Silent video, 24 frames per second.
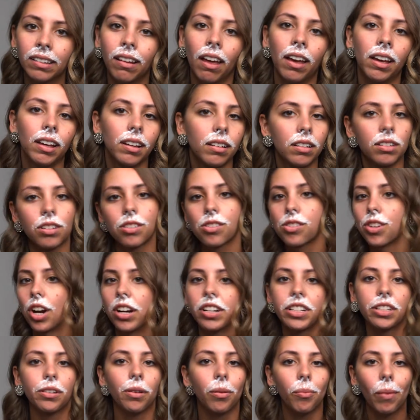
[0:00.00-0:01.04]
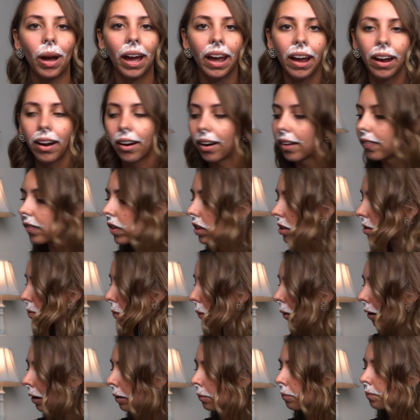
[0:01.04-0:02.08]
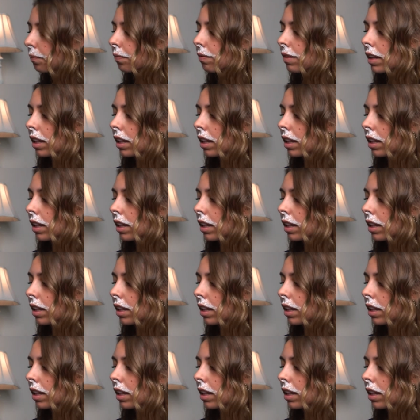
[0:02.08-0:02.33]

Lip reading: like to start doing my hair at this point.